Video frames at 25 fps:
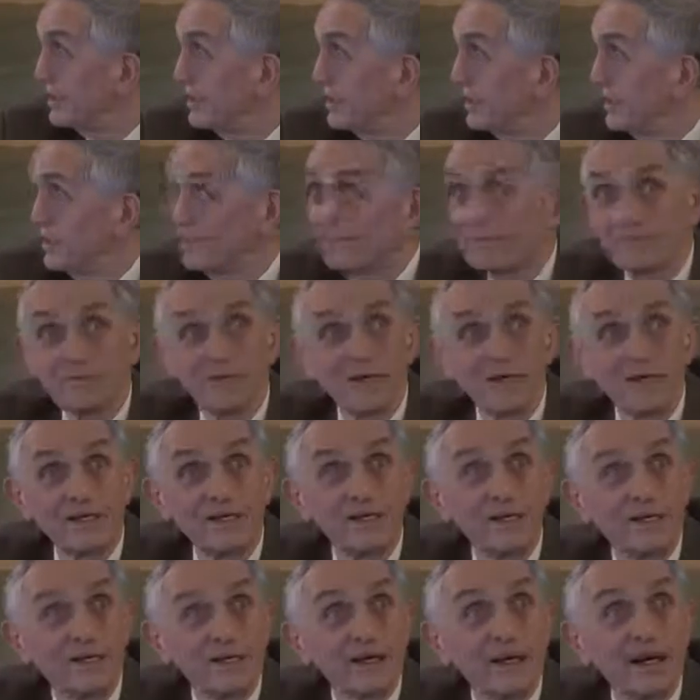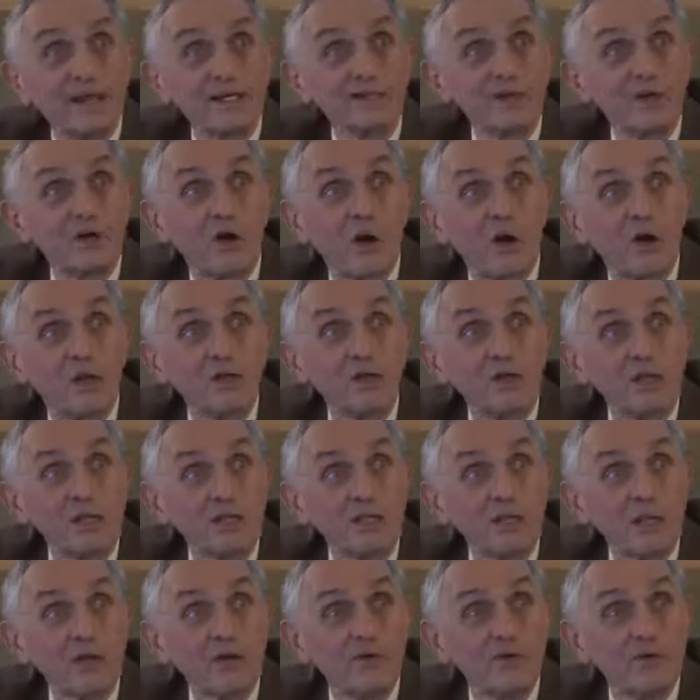And you'll only
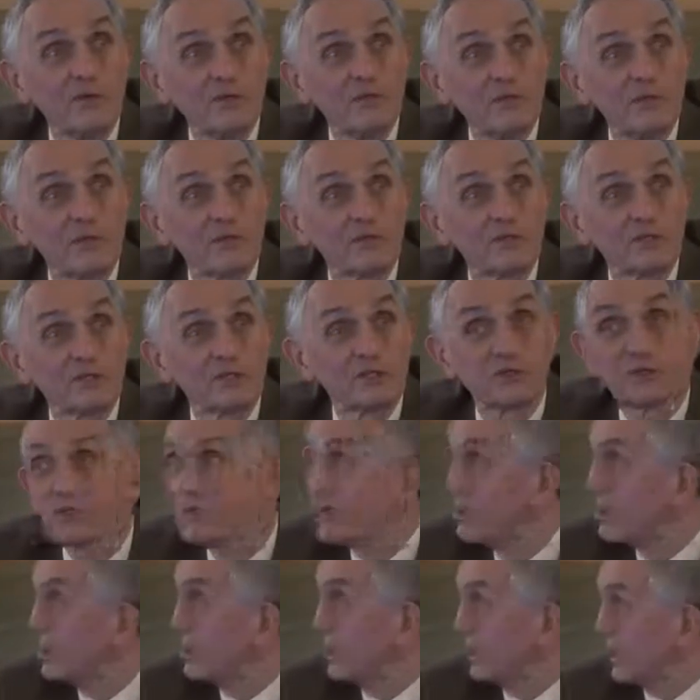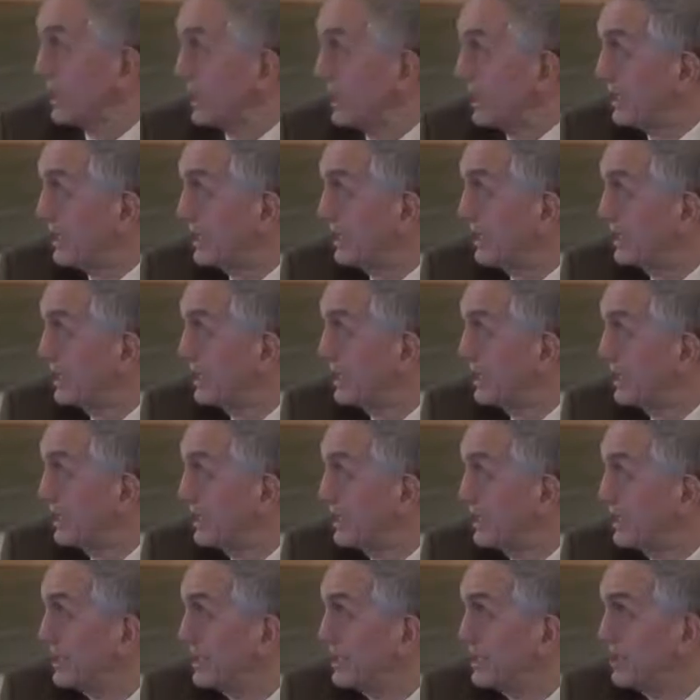know in year 3.
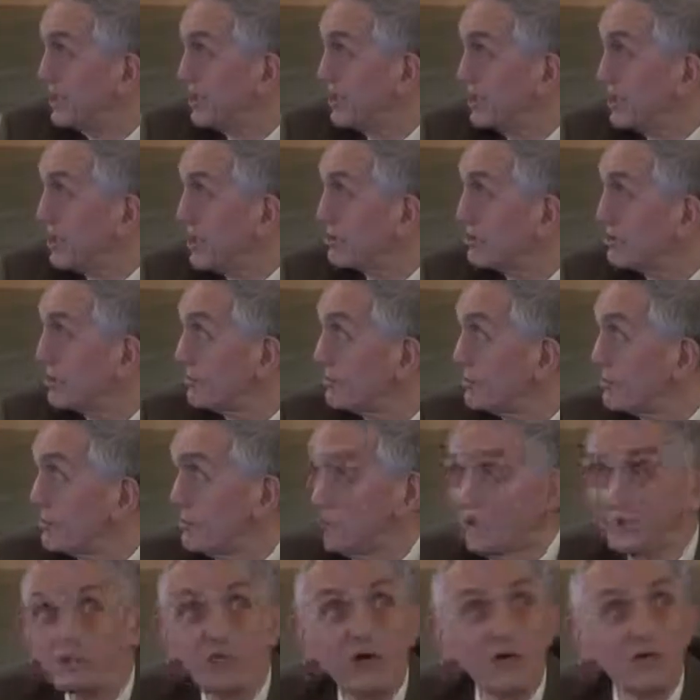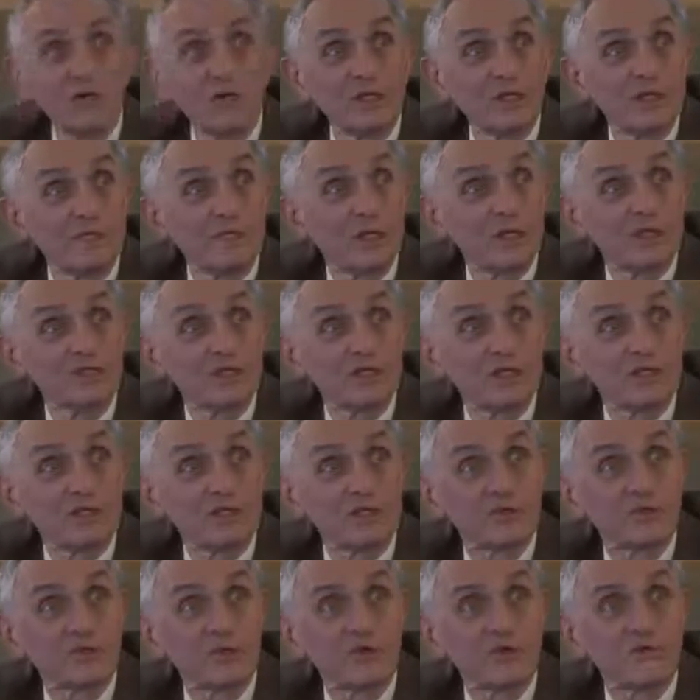Probably you'll know in about the
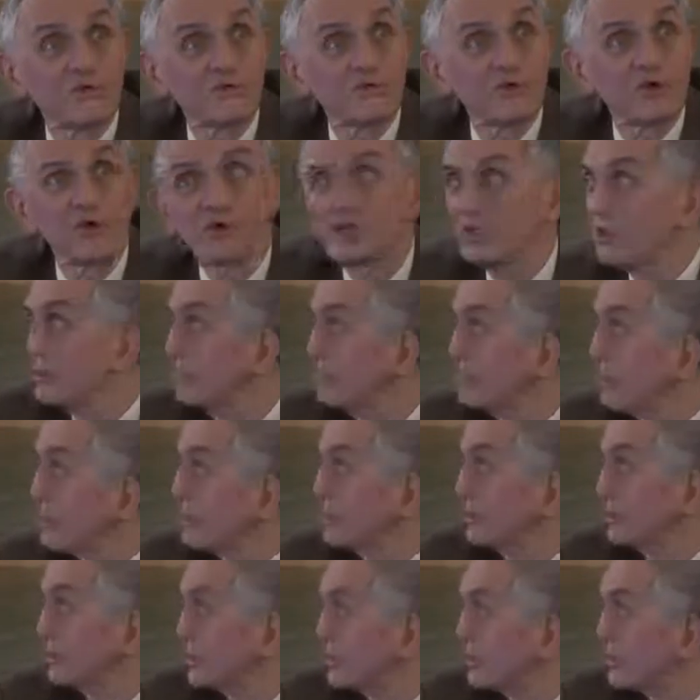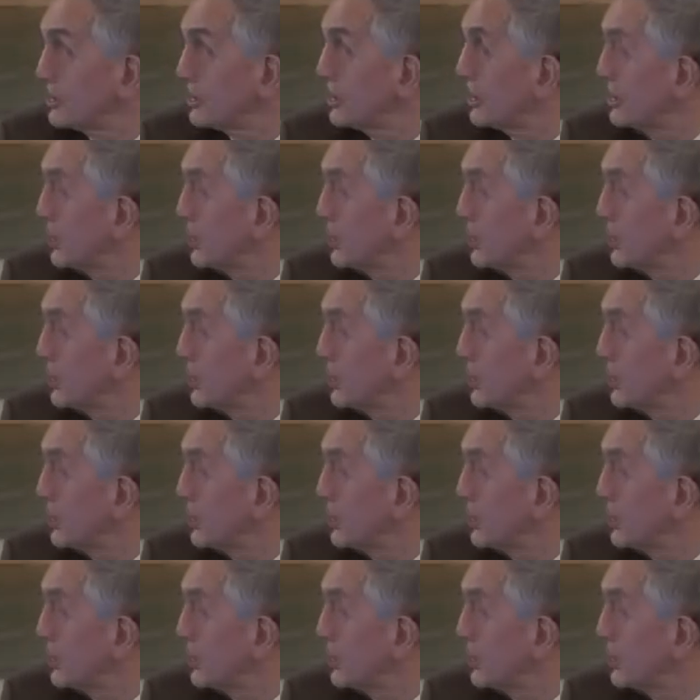34th month